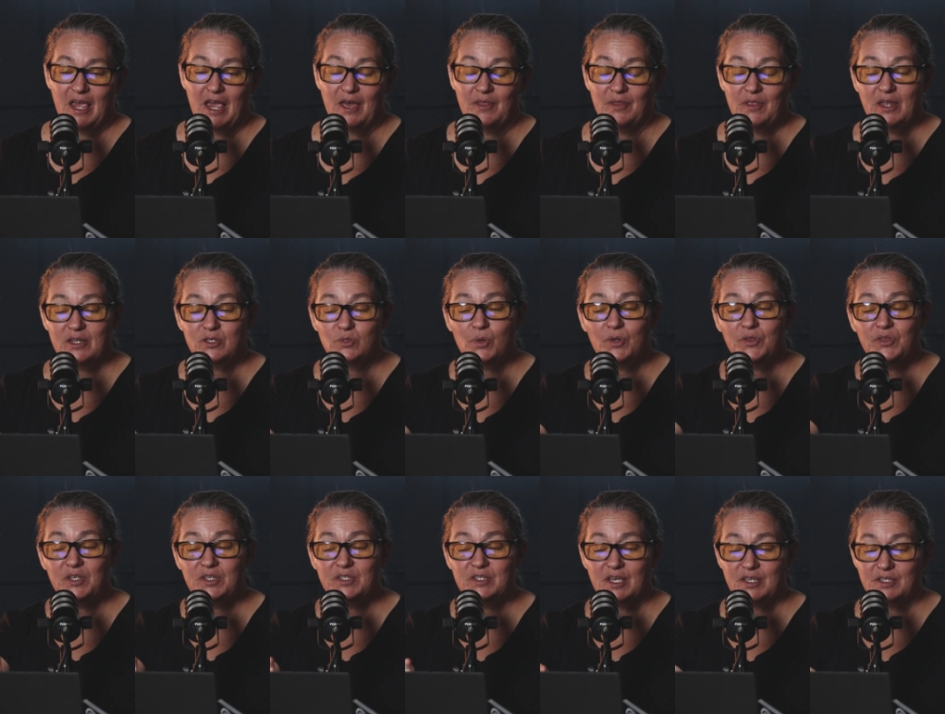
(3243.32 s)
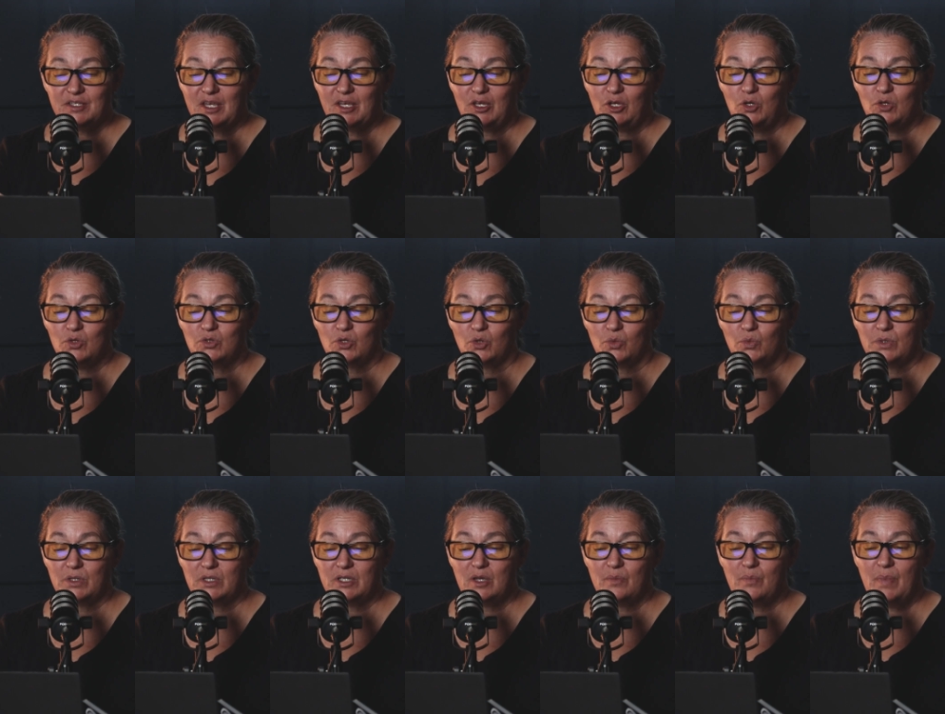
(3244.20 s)
And that's what these SAQs are
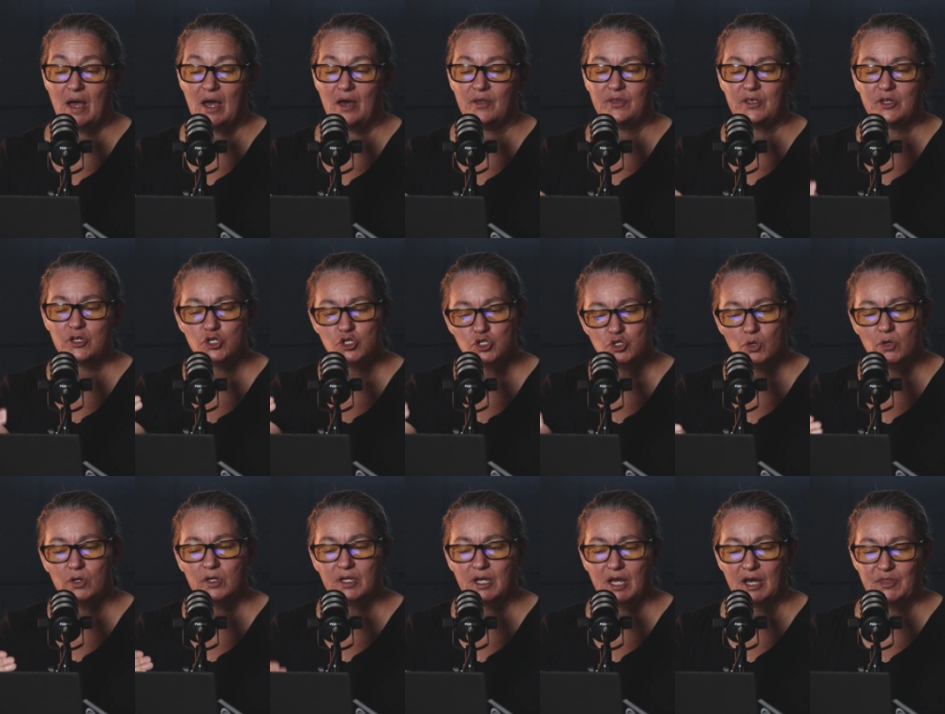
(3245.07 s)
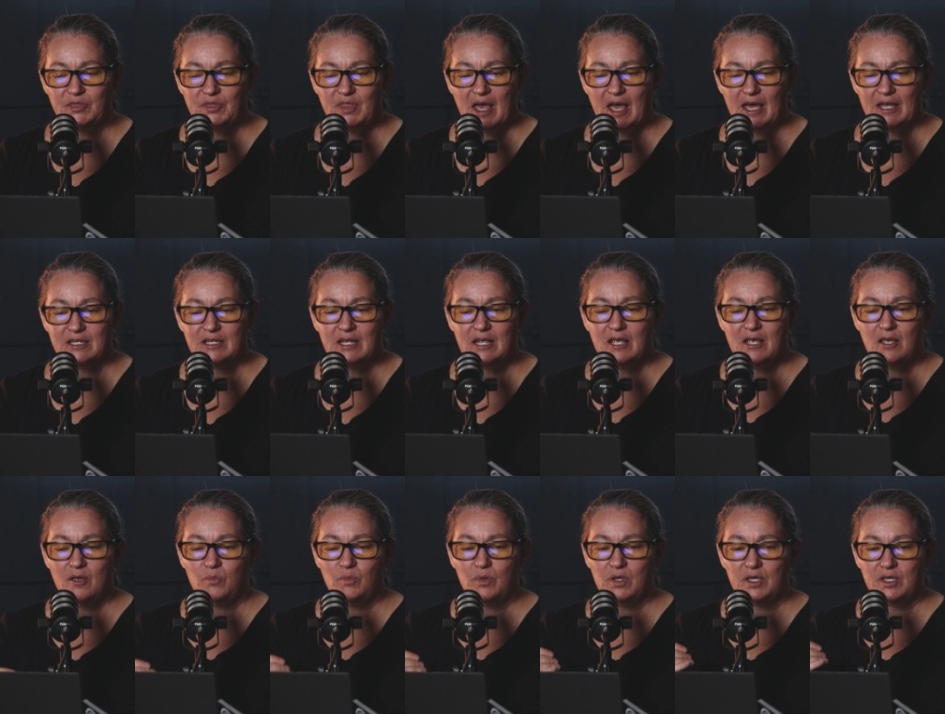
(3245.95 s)
really about. They shortcut that
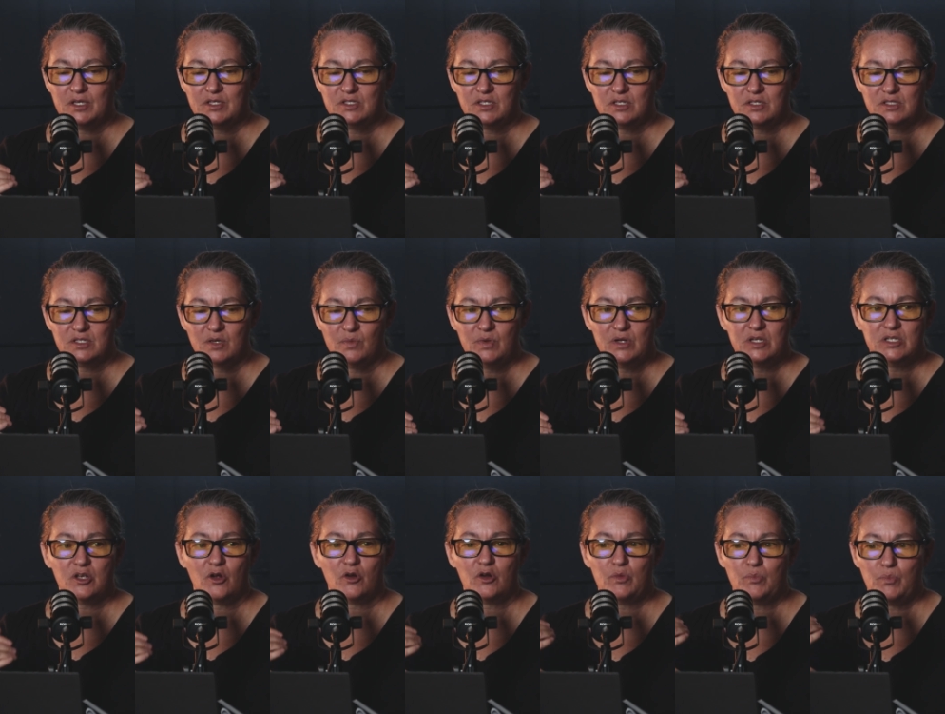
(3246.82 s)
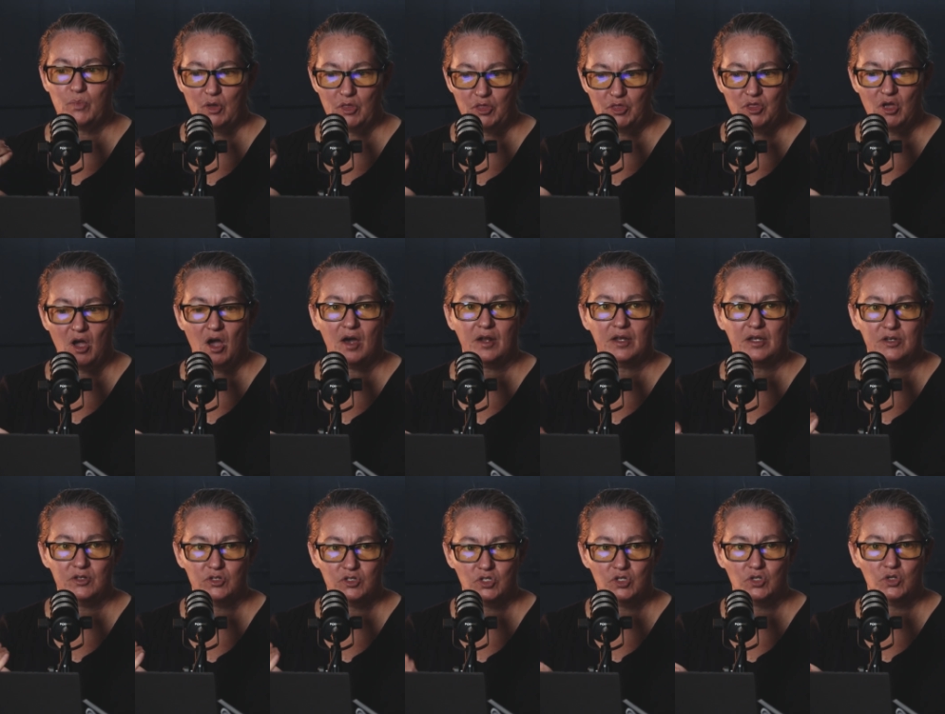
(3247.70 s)
because somebody's already put thought
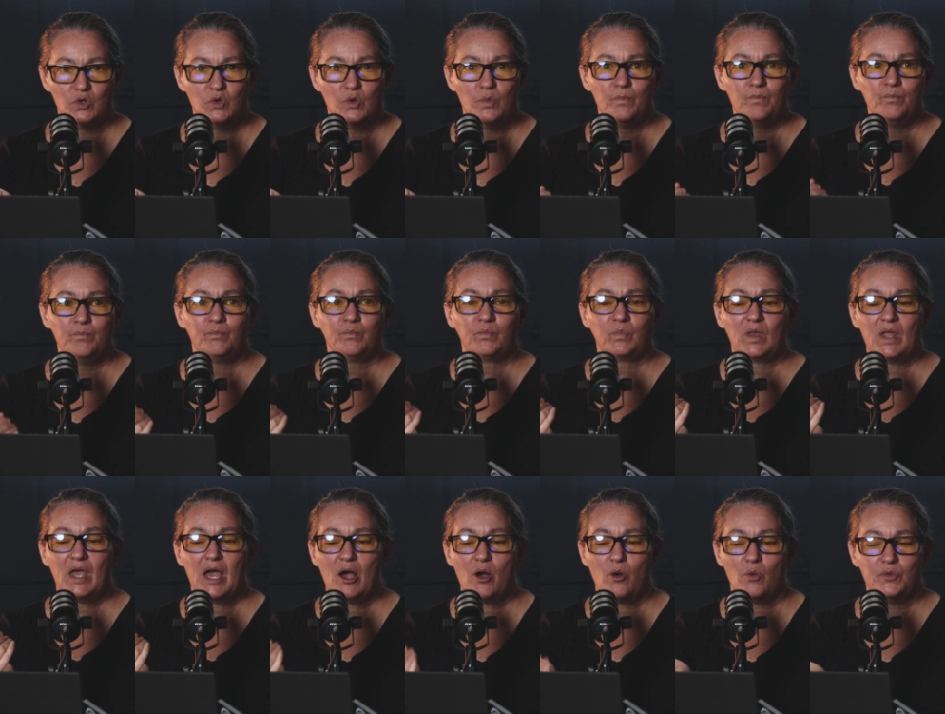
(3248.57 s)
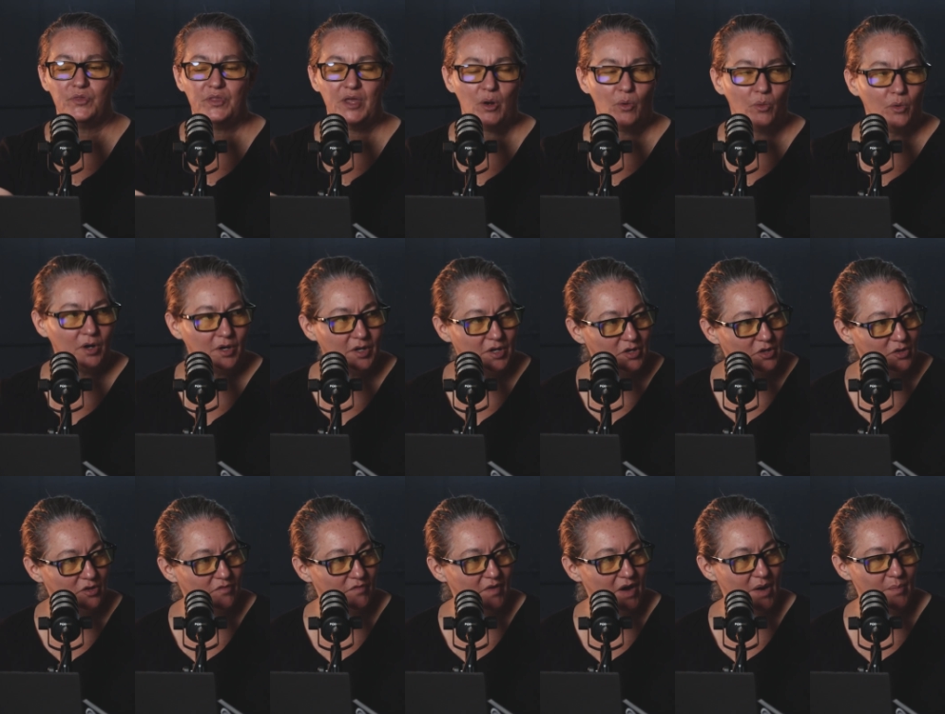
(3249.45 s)
into how would that work in
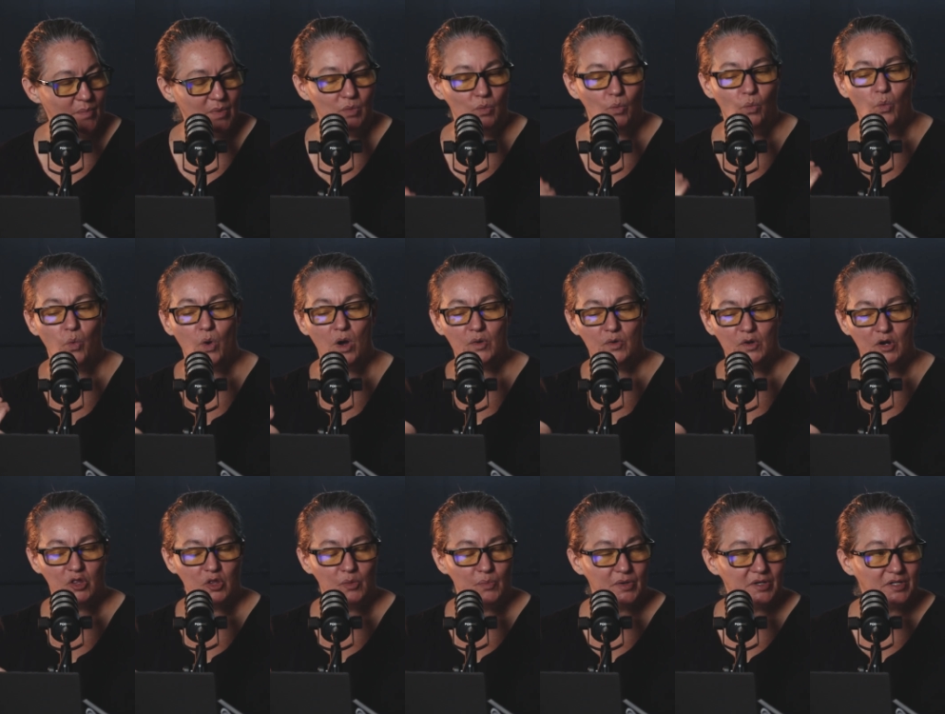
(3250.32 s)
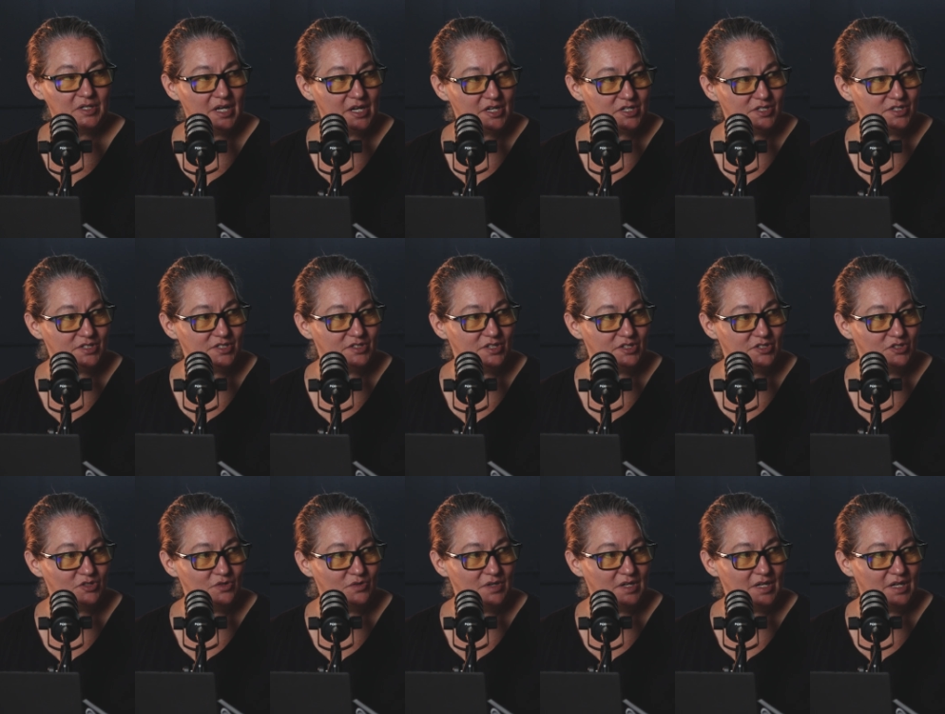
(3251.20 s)
your environment? What are the protections
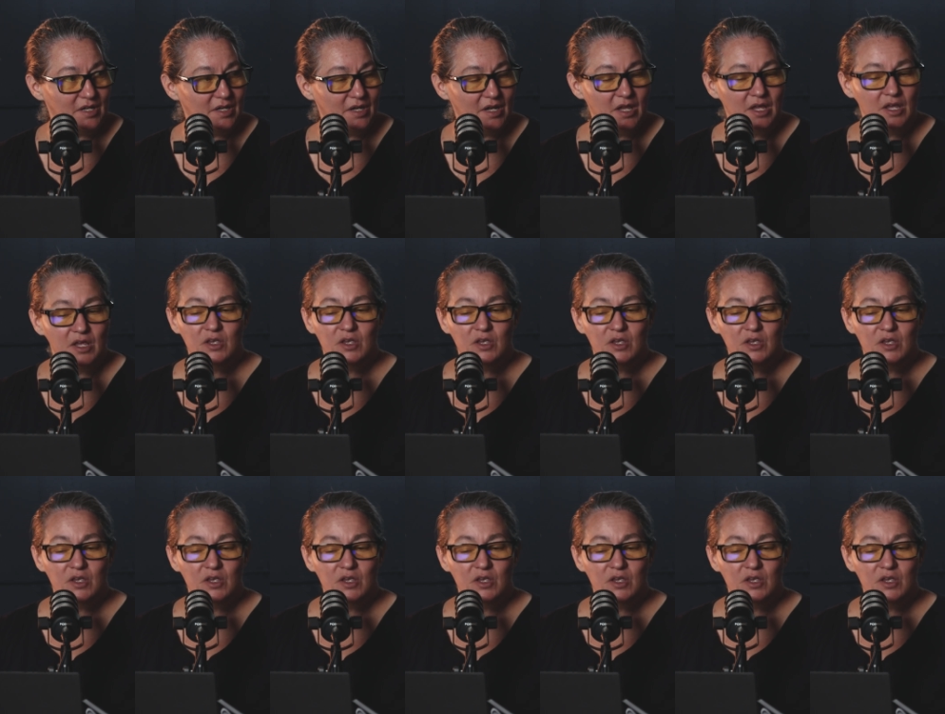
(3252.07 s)
that you need?